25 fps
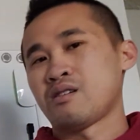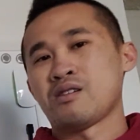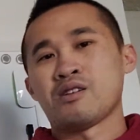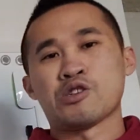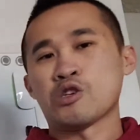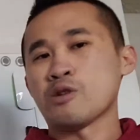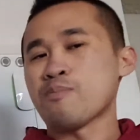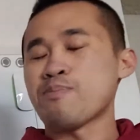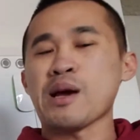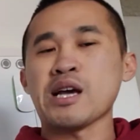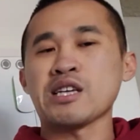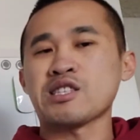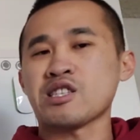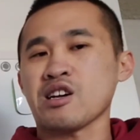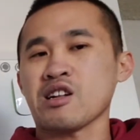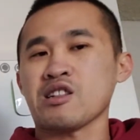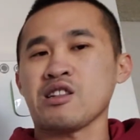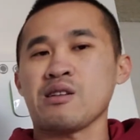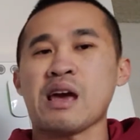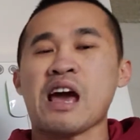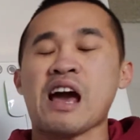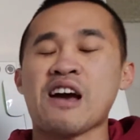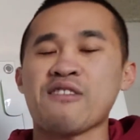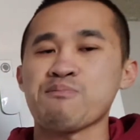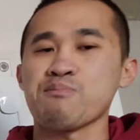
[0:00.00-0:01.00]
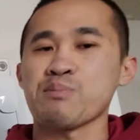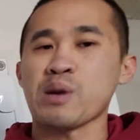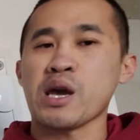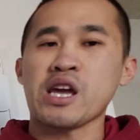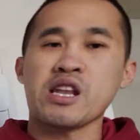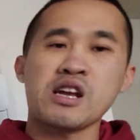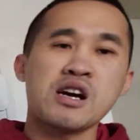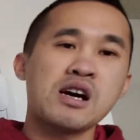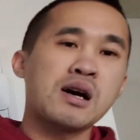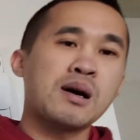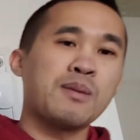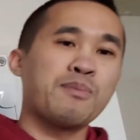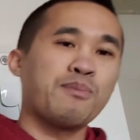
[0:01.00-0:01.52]
you basically have made
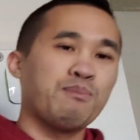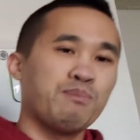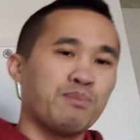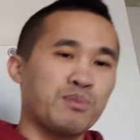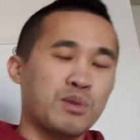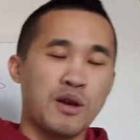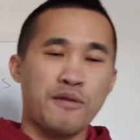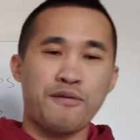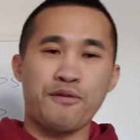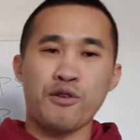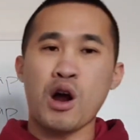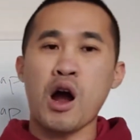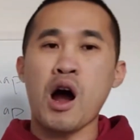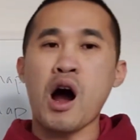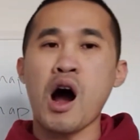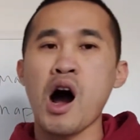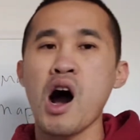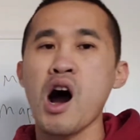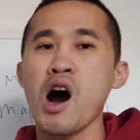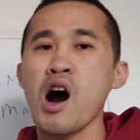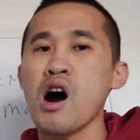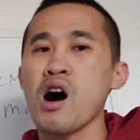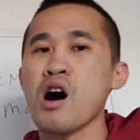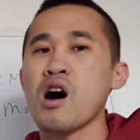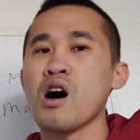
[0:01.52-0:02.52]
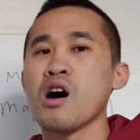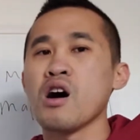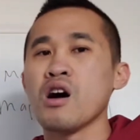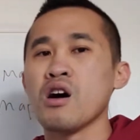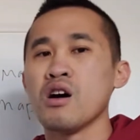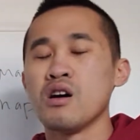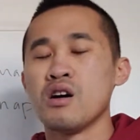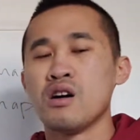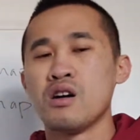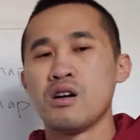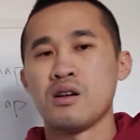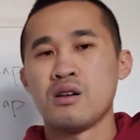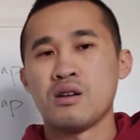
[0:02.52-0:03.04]
up for all,
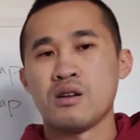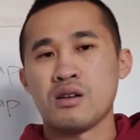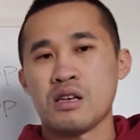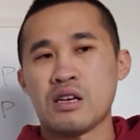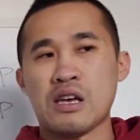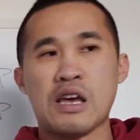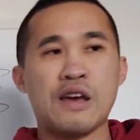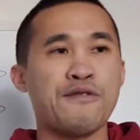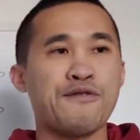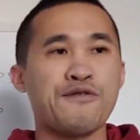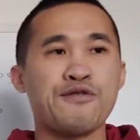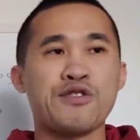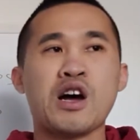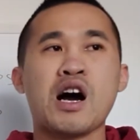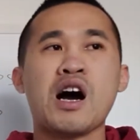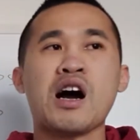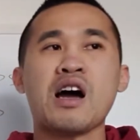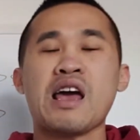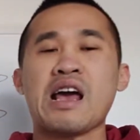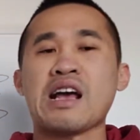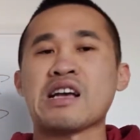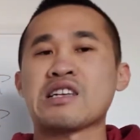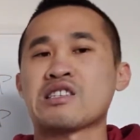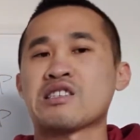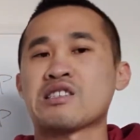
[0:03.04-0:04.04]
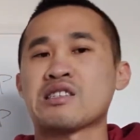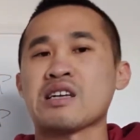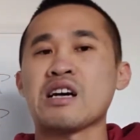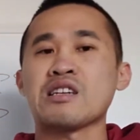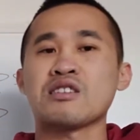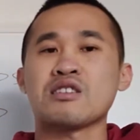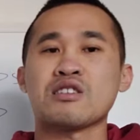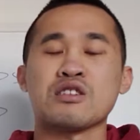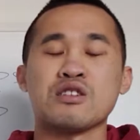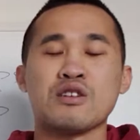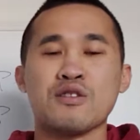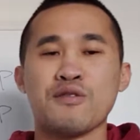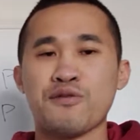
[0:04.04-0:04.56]
if not
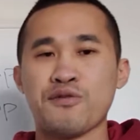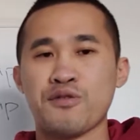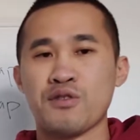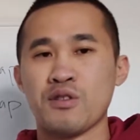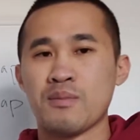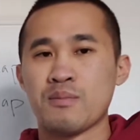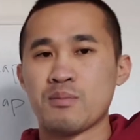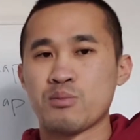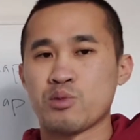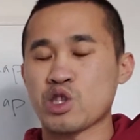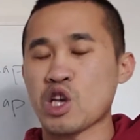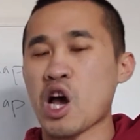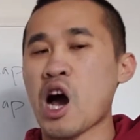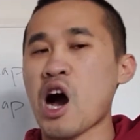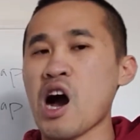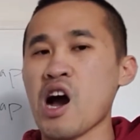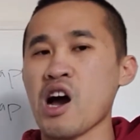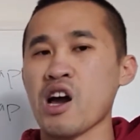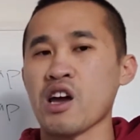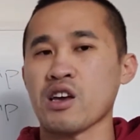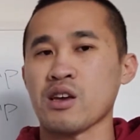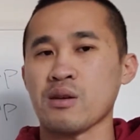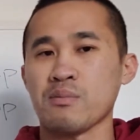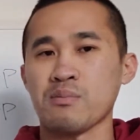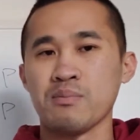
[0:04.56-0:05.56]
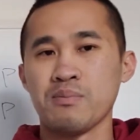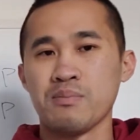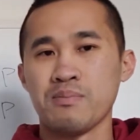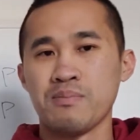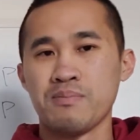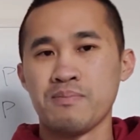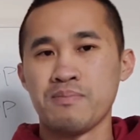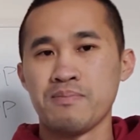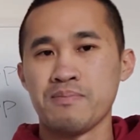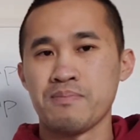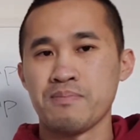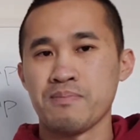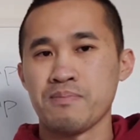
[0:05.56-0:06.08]
excessive, time
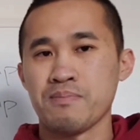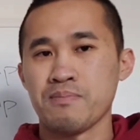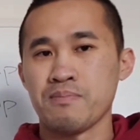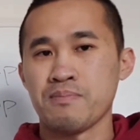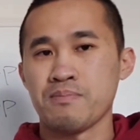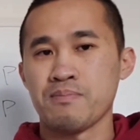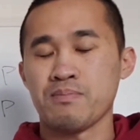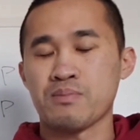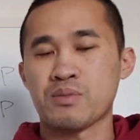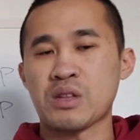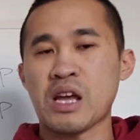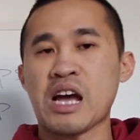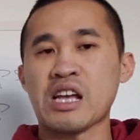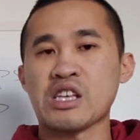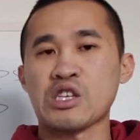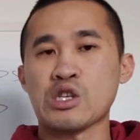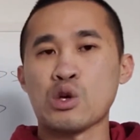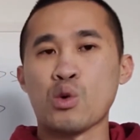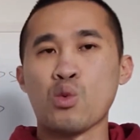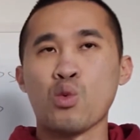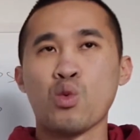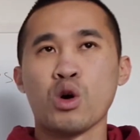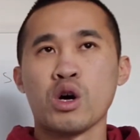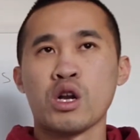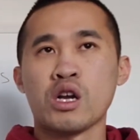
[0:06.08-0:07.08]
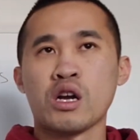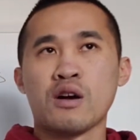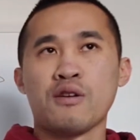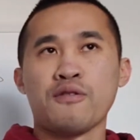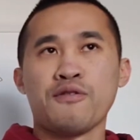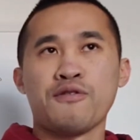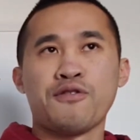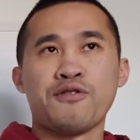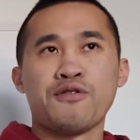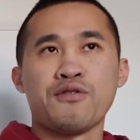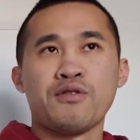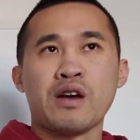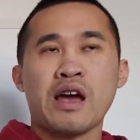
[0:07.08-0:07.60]
that you would
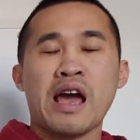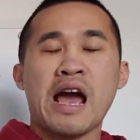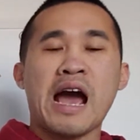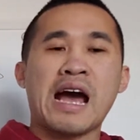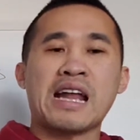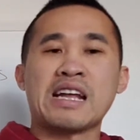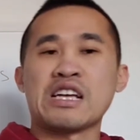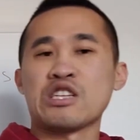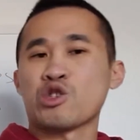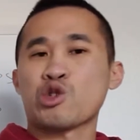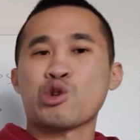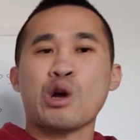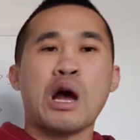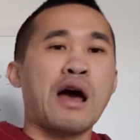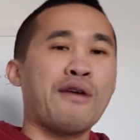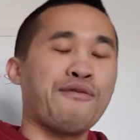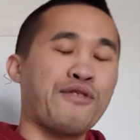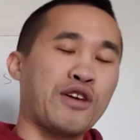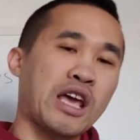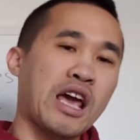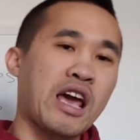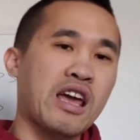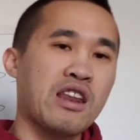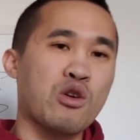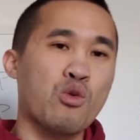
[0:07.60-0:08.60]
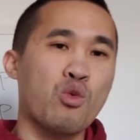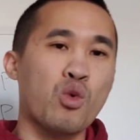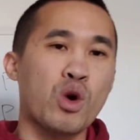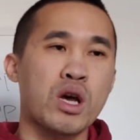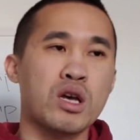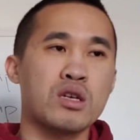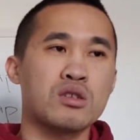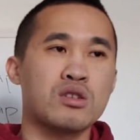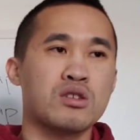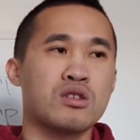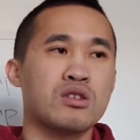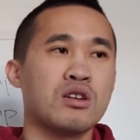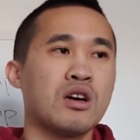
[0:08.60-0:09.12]
have had in traffic
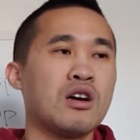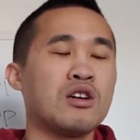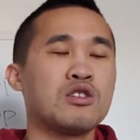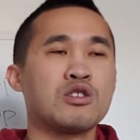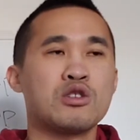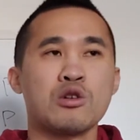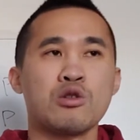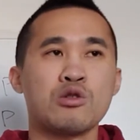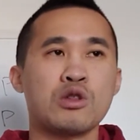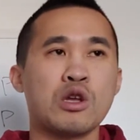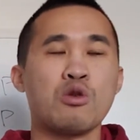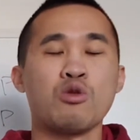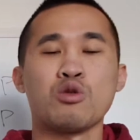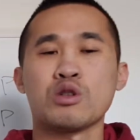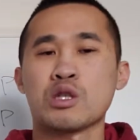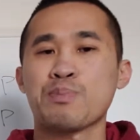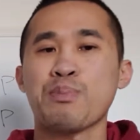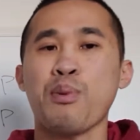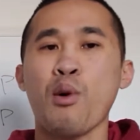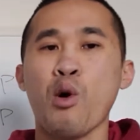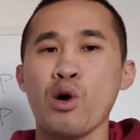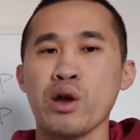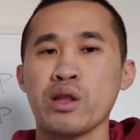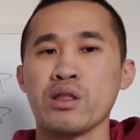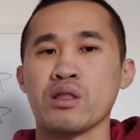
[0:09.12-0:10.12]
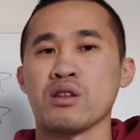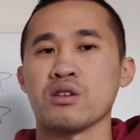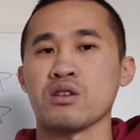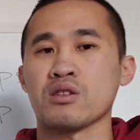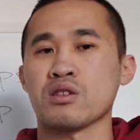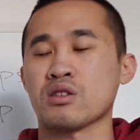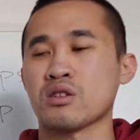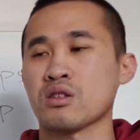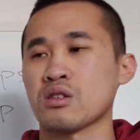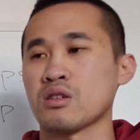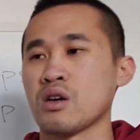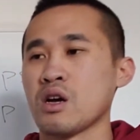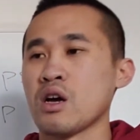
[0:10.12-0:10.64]
anyways. So that was
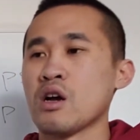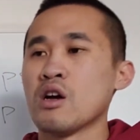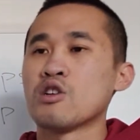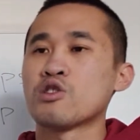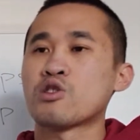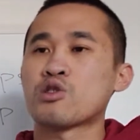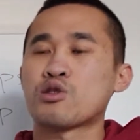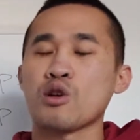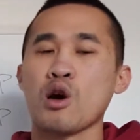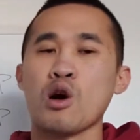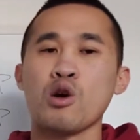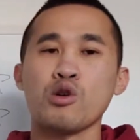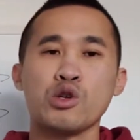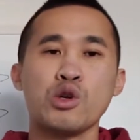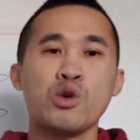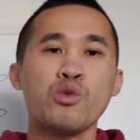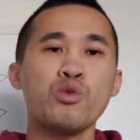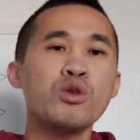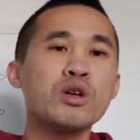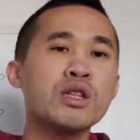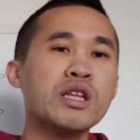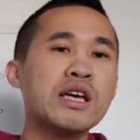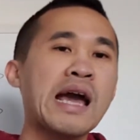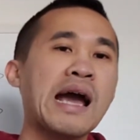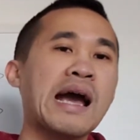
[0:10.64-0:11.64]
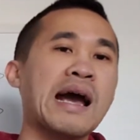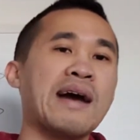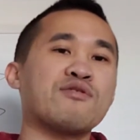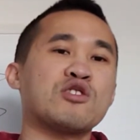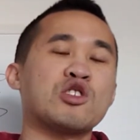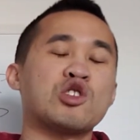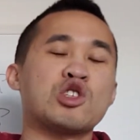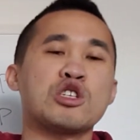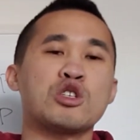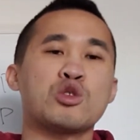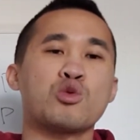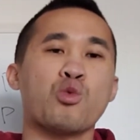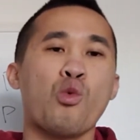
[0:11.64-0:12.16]
pointless. So you really have to
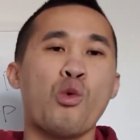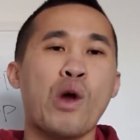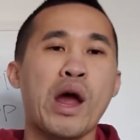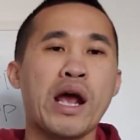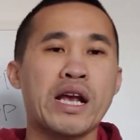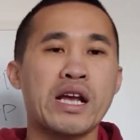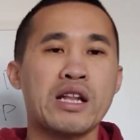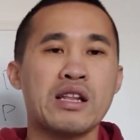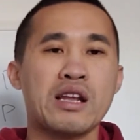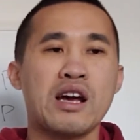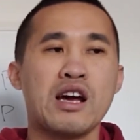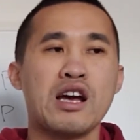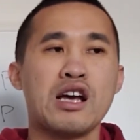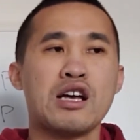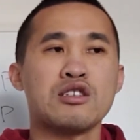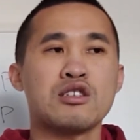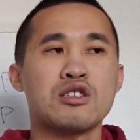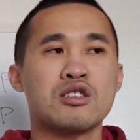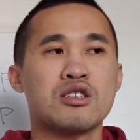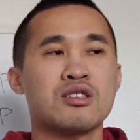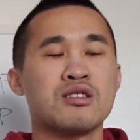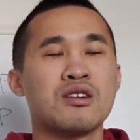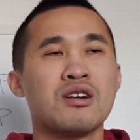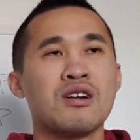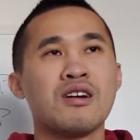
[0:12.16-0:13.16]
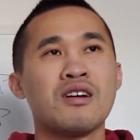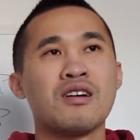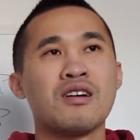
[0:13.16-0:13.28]
just recognize